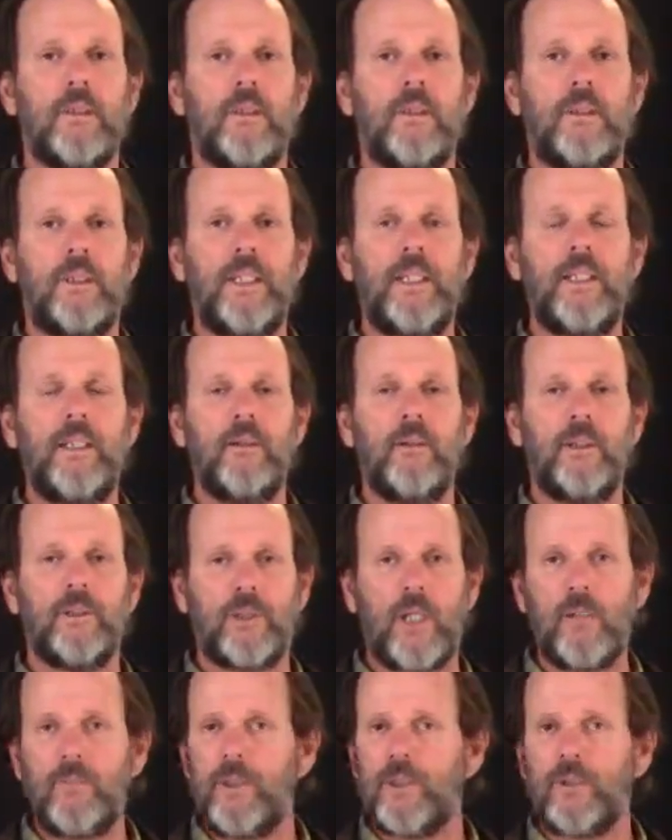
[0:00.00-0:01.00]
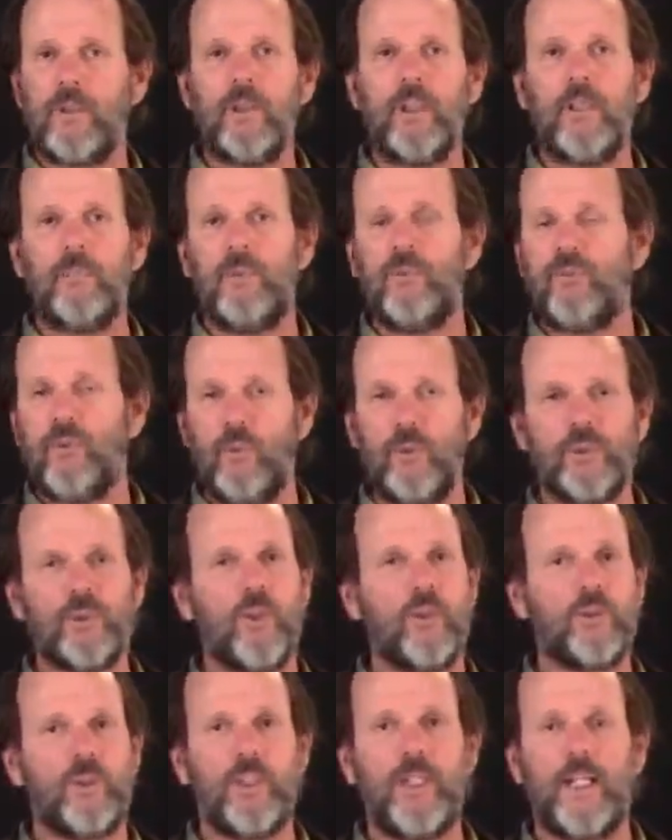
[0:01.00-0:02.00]
we
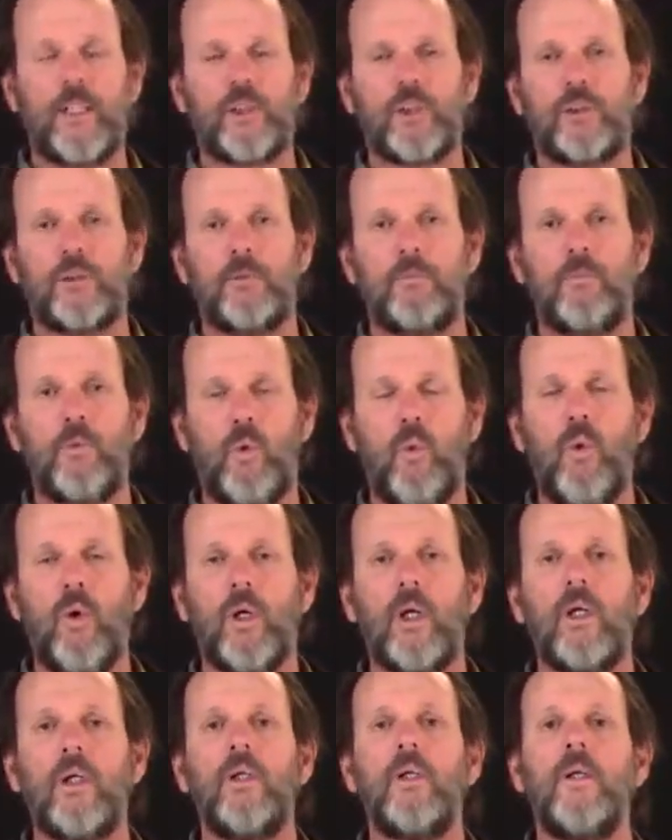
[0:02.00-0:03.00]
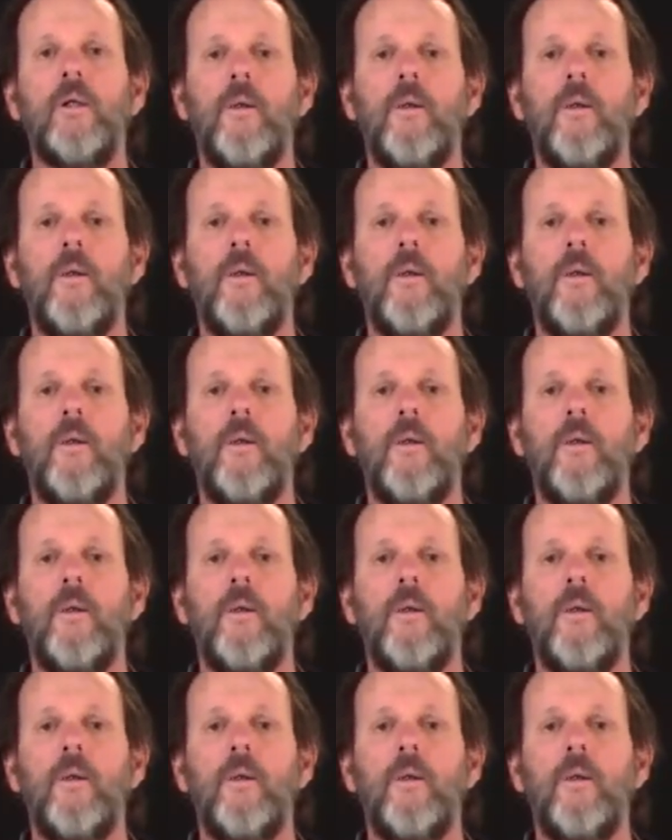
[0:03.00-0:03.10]
start the next quarter.